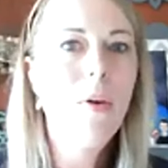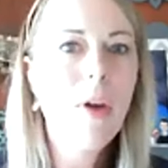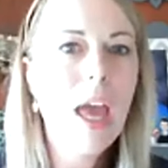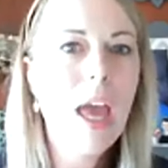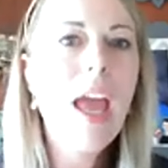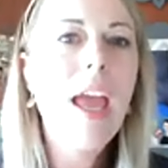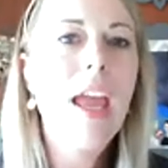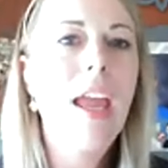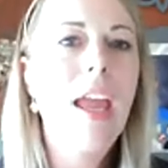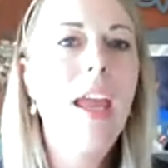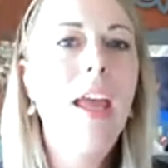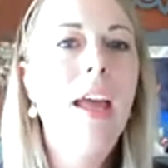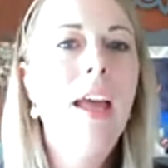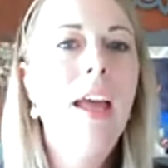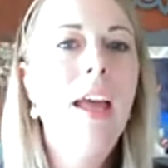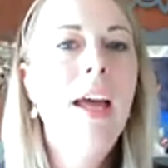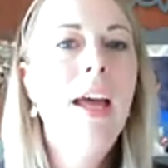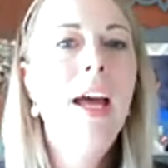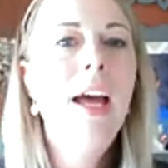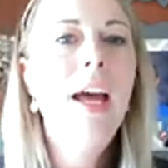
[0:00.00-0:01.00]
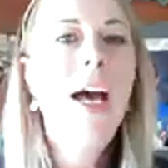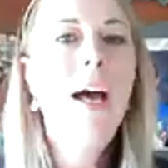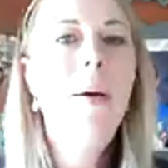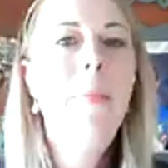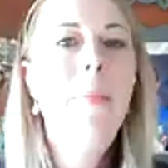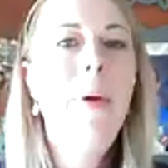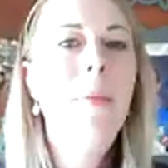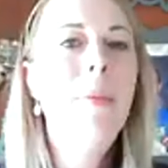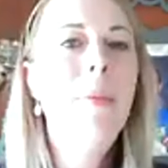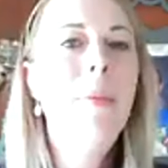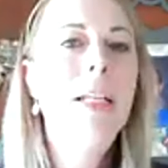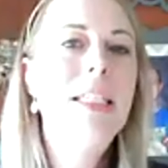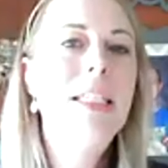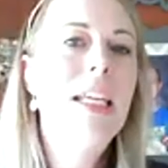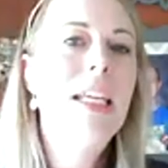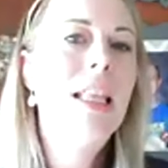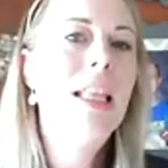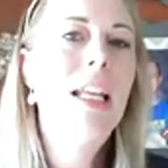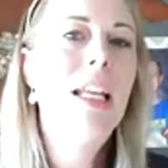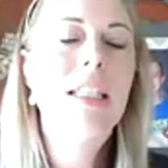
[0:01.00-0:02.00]
be okay. Um, I'm
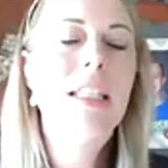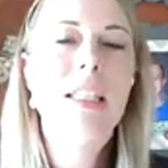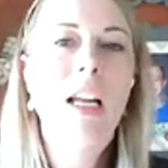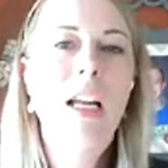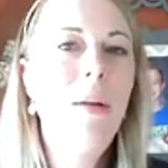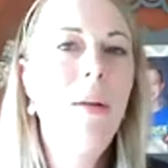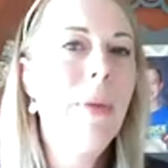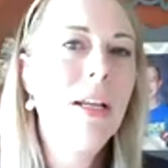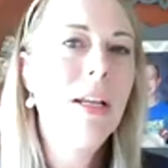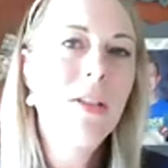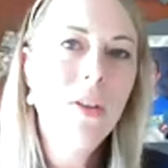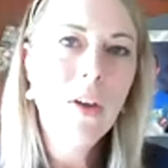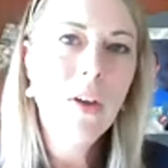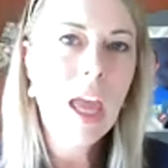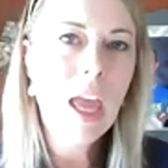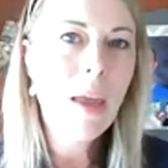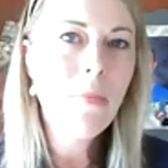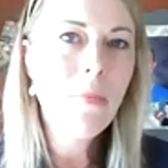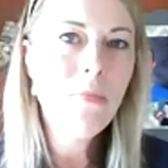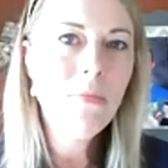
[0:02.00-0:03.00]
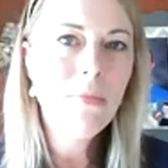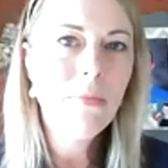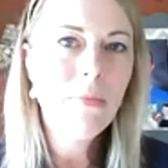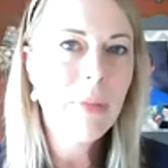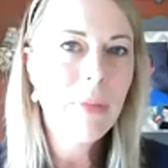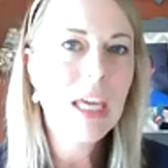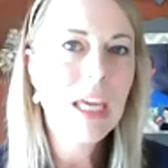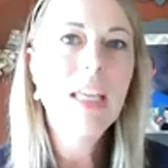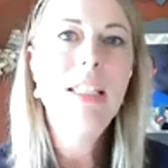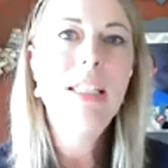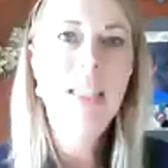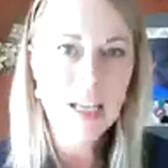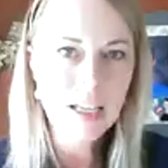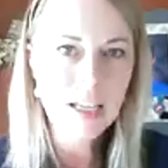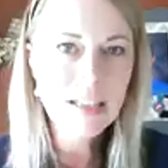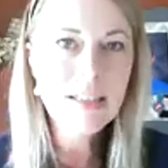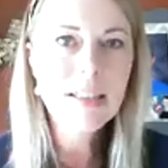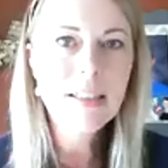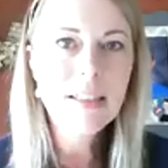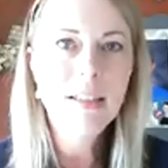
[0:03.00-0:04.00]
not saying that it's not a mental game because
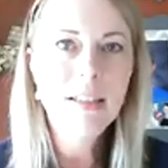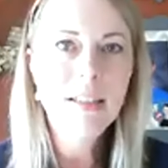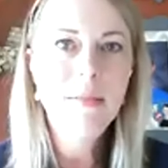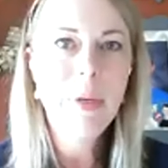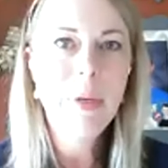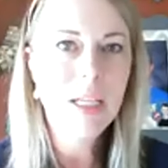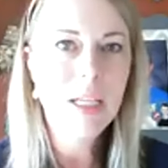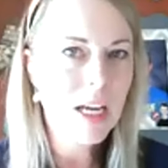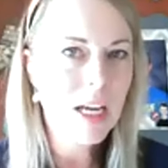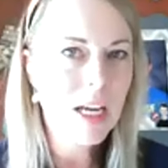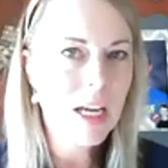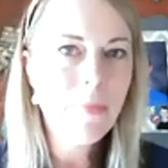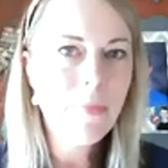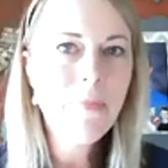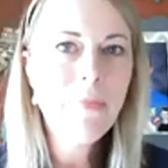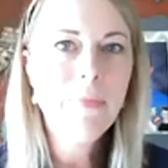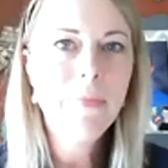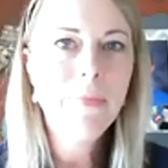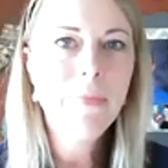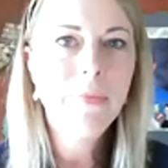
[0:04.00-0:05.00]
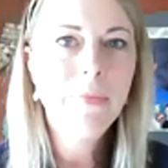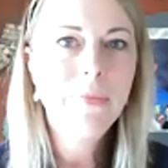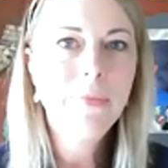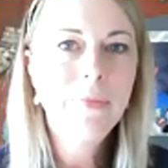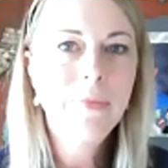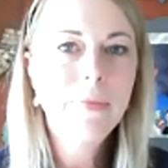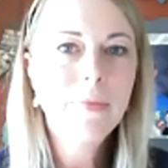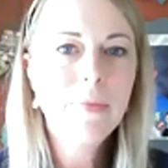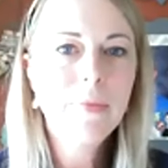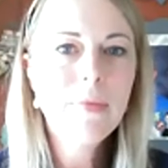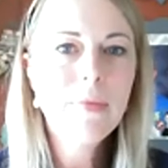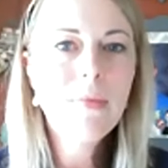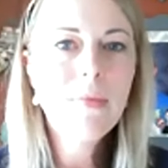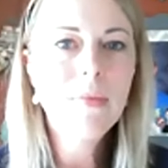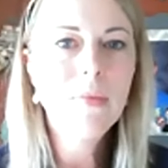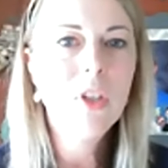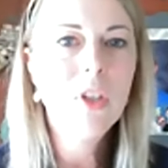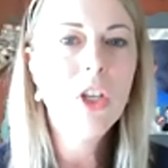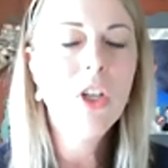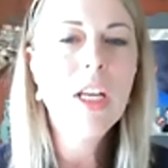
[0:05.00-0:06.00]
it is big time
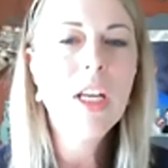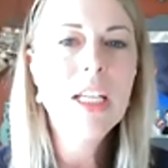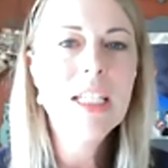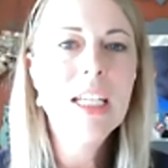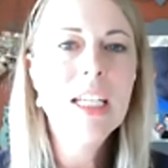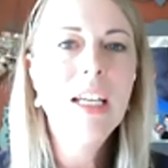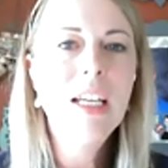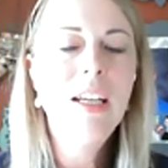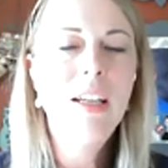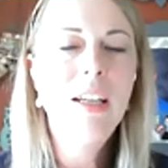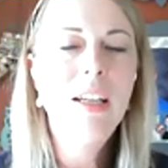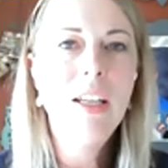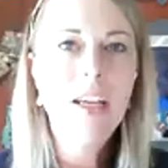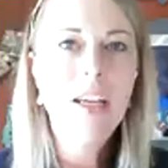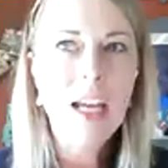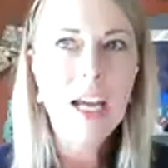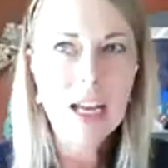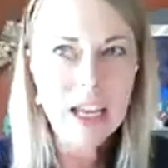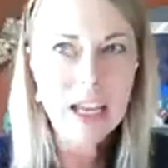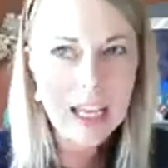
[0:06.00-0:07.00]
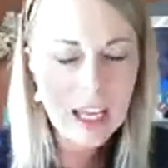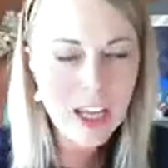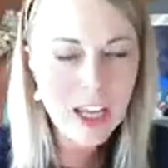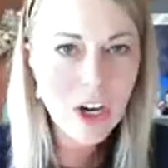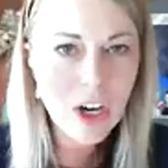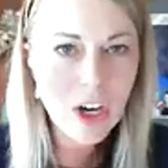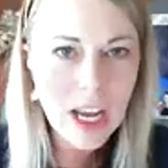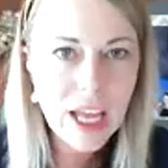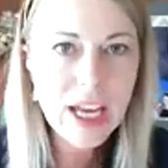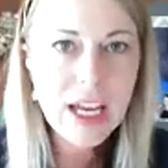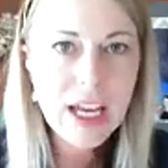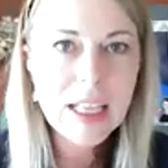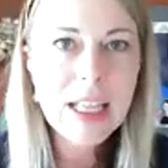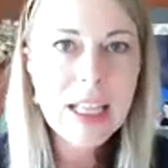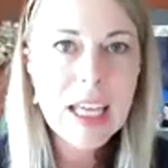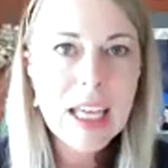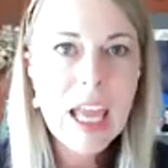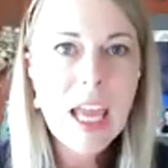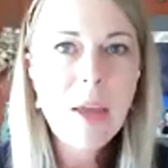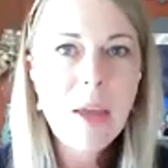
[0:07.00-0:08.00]
you need to you got to get your
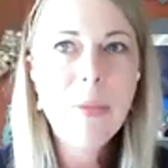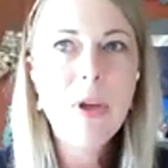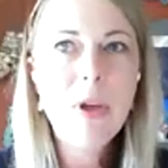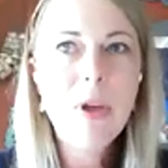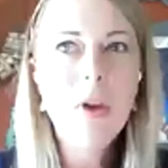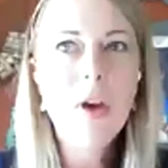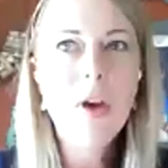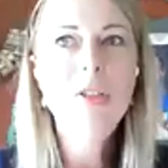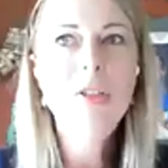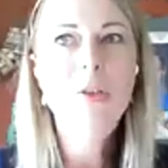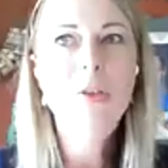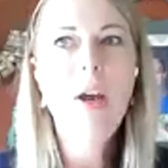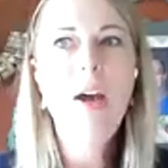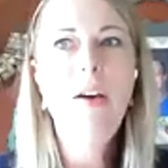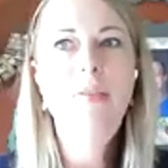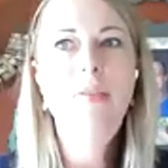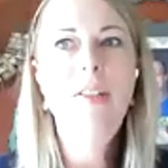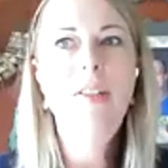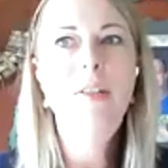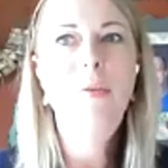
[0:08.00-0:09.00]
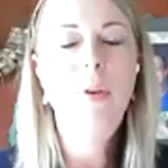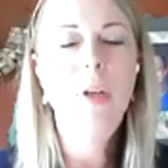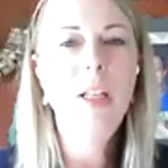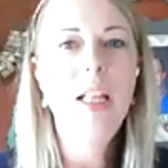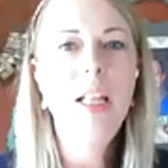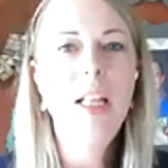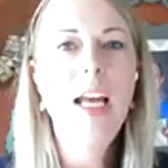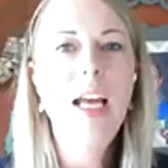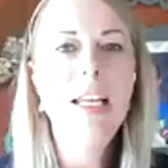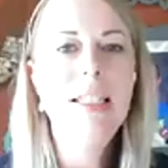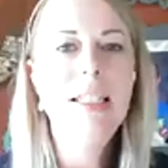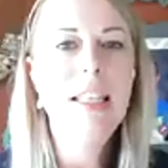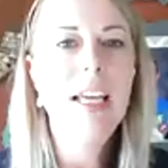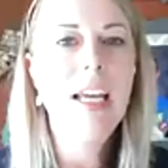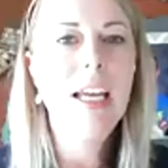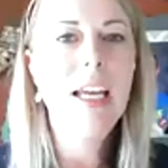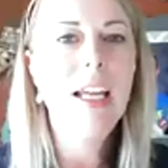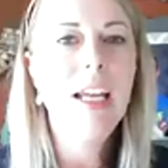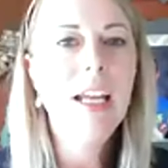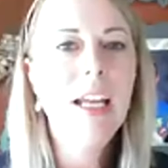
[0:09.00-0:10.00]
head in the game, but you also have to realize
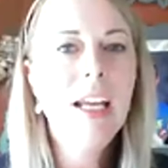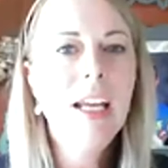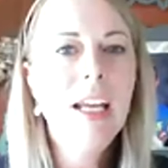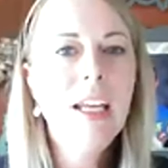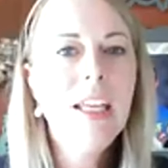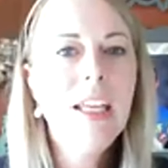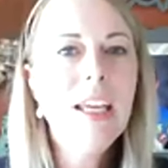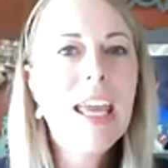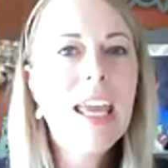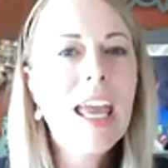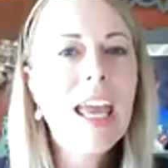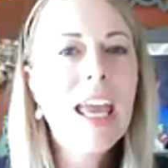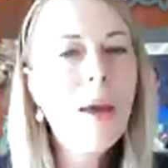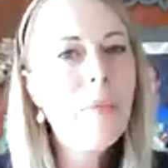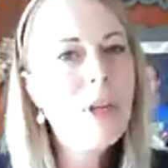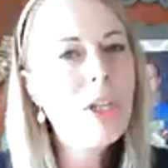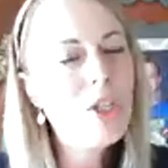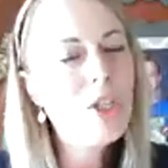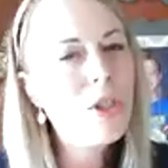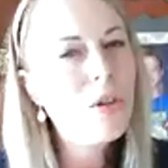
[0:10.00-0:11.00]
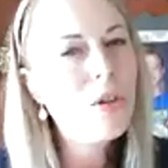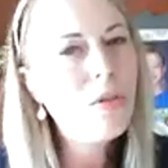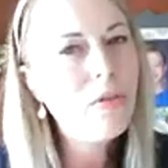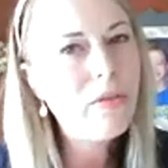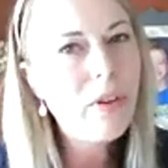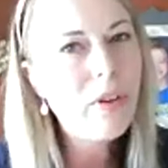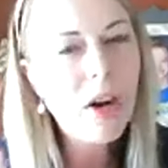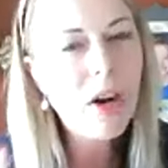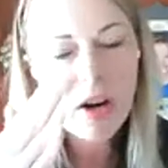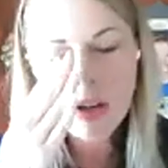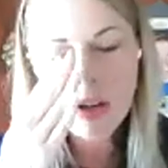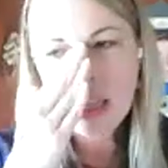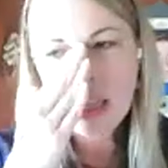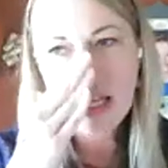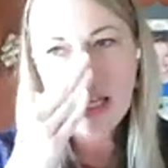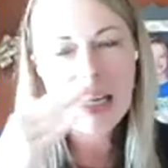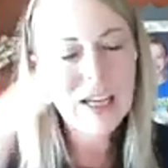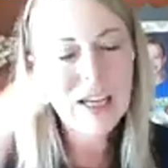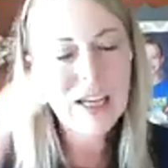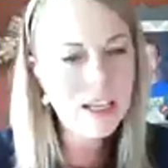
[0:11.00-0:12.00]
that you can't be too
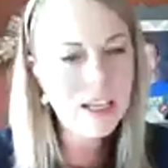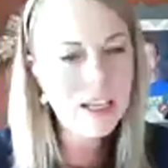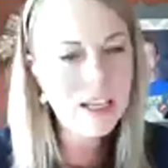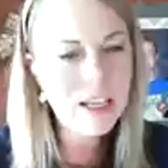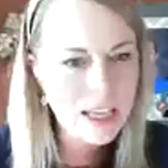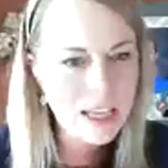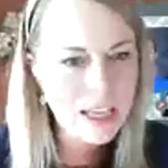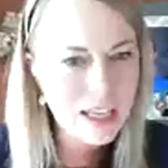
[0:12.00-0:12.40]
far like